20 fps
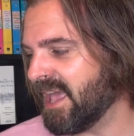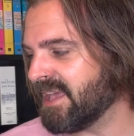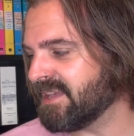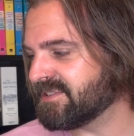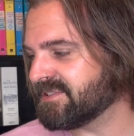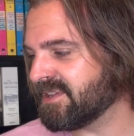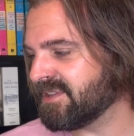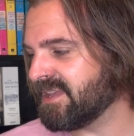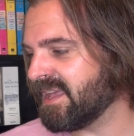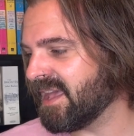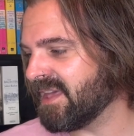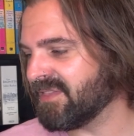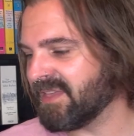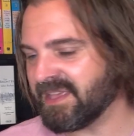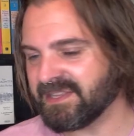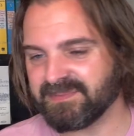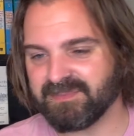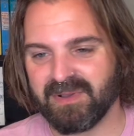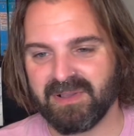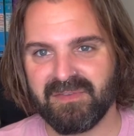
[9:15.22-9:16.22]
So yeah,
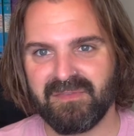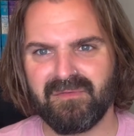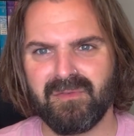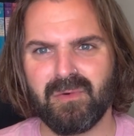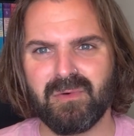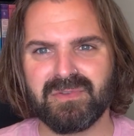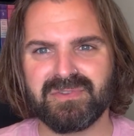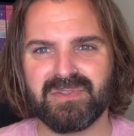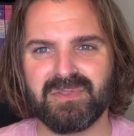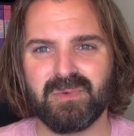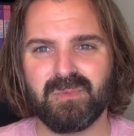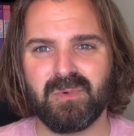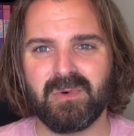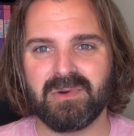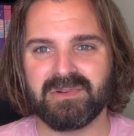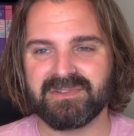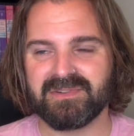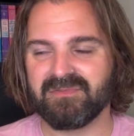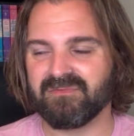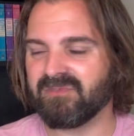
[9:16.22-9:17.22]
that's my thoughts on The
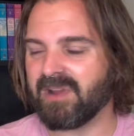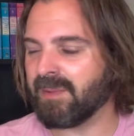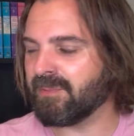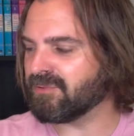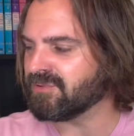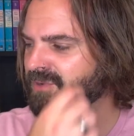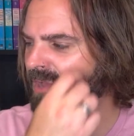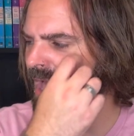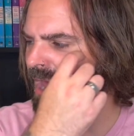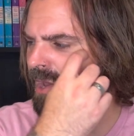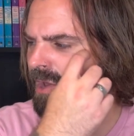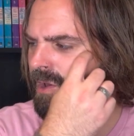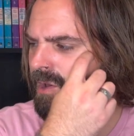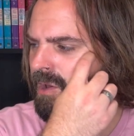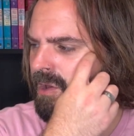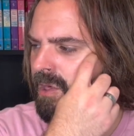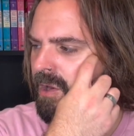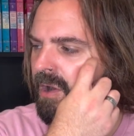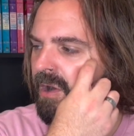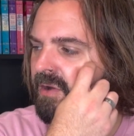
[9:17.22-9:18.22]
Warden. Rabbled a
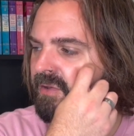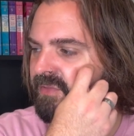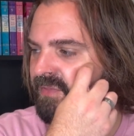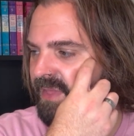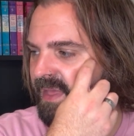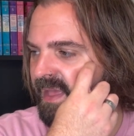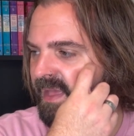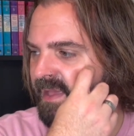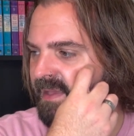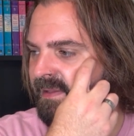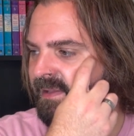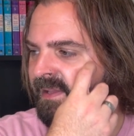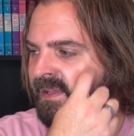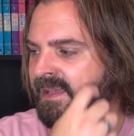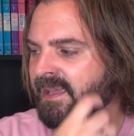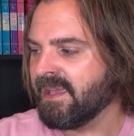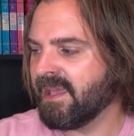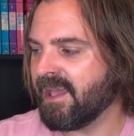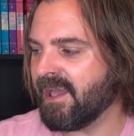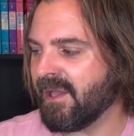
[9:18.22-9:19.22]
lot there.
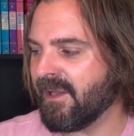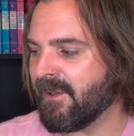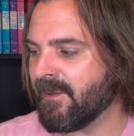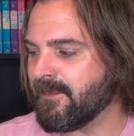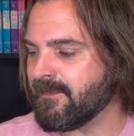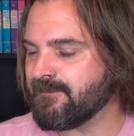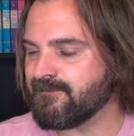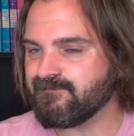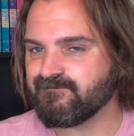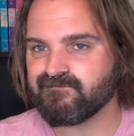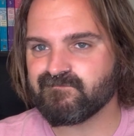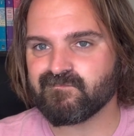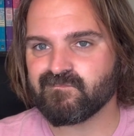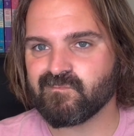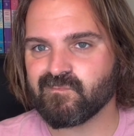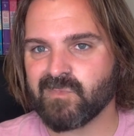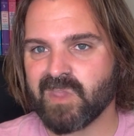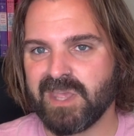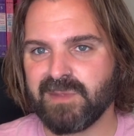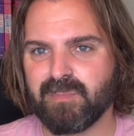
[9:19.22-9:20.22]

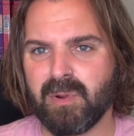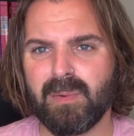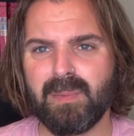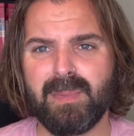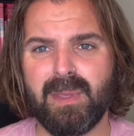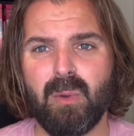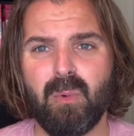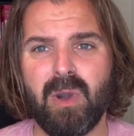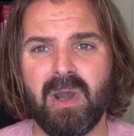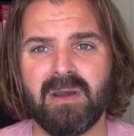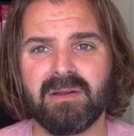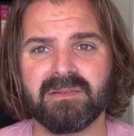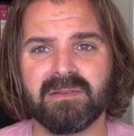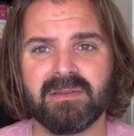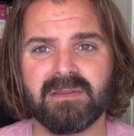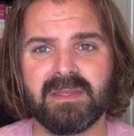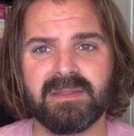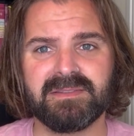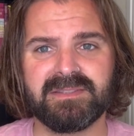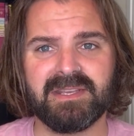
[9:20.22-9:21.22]
It'll probably be a while
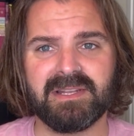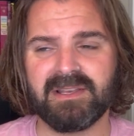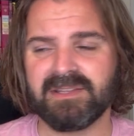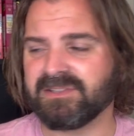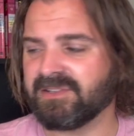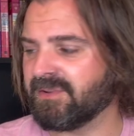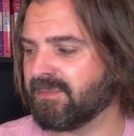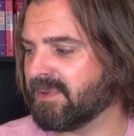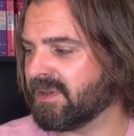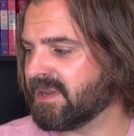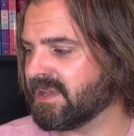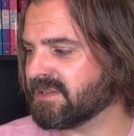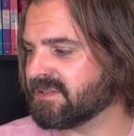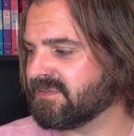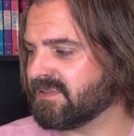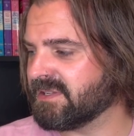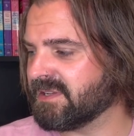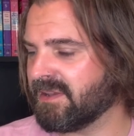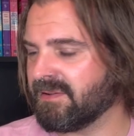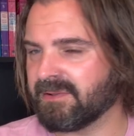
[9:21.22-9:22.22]
until I do my next
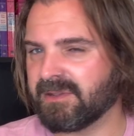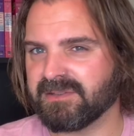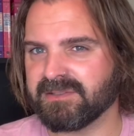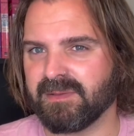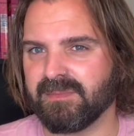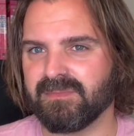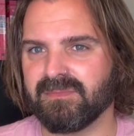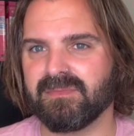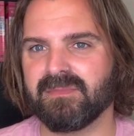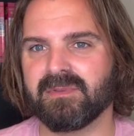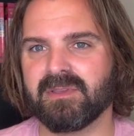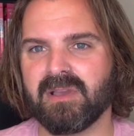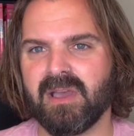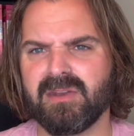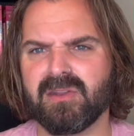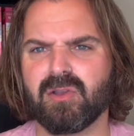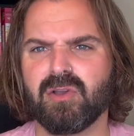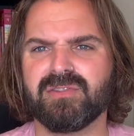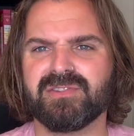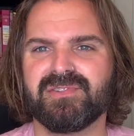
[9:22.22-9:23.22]
video because I'm
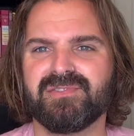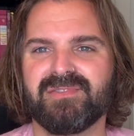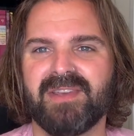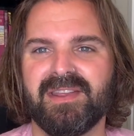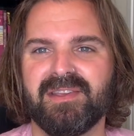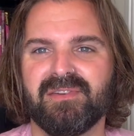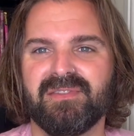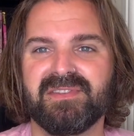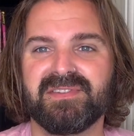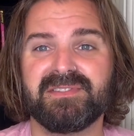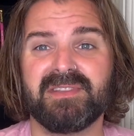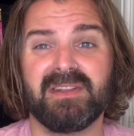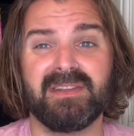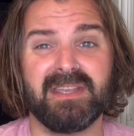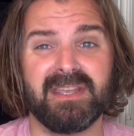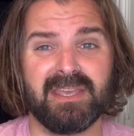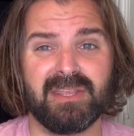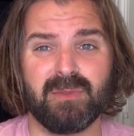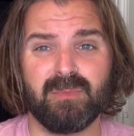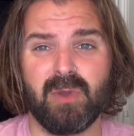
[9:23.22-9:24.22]
kind of concentrating on the
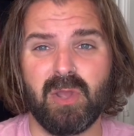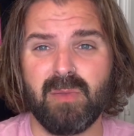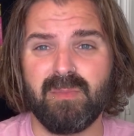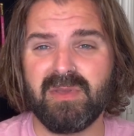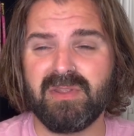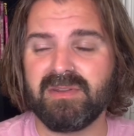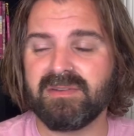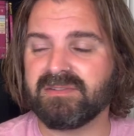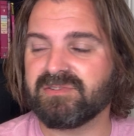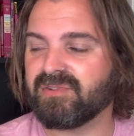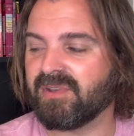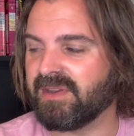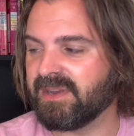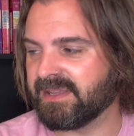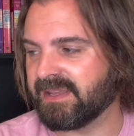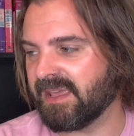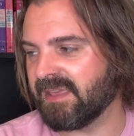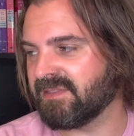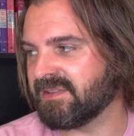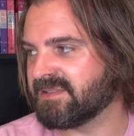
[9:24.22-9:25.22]
studying at the moment, trying to
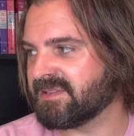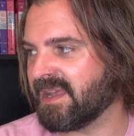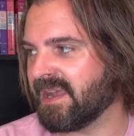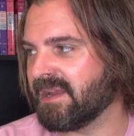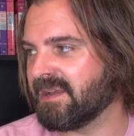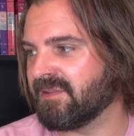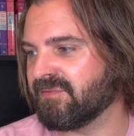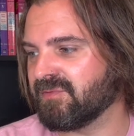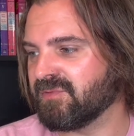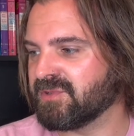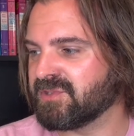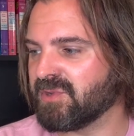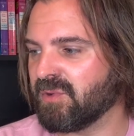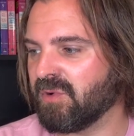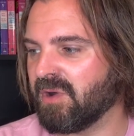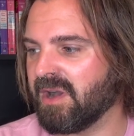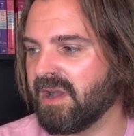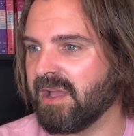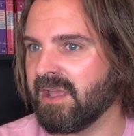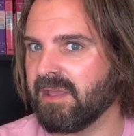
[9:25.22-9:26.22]
get this A-level
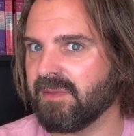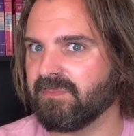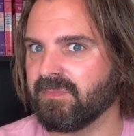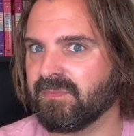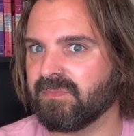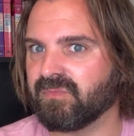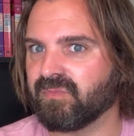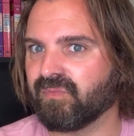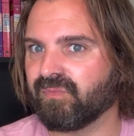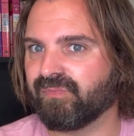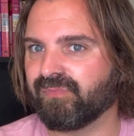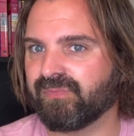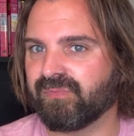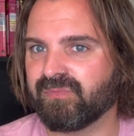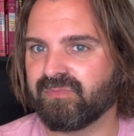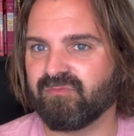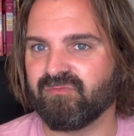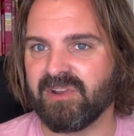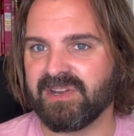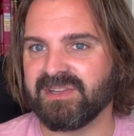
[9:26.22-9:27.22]
so I am
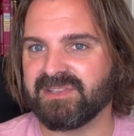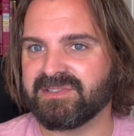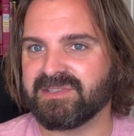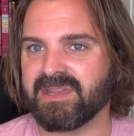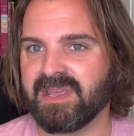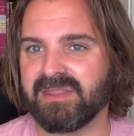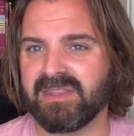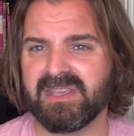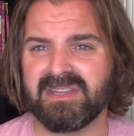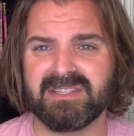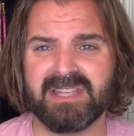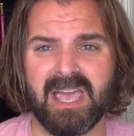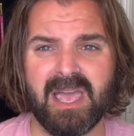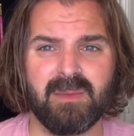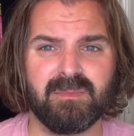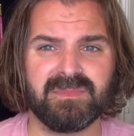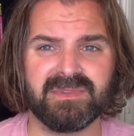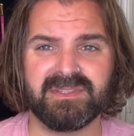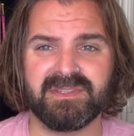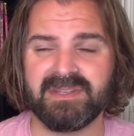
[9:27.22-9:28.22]
ready to take the
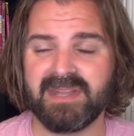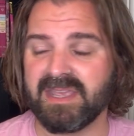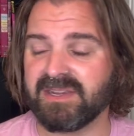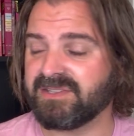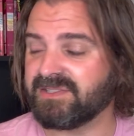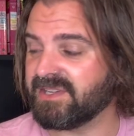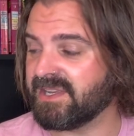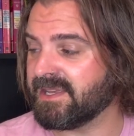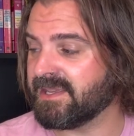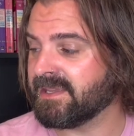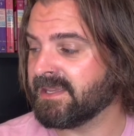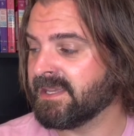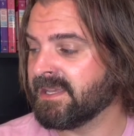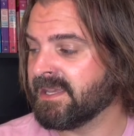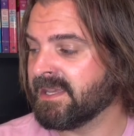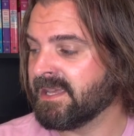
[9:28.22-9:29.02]
exams next year.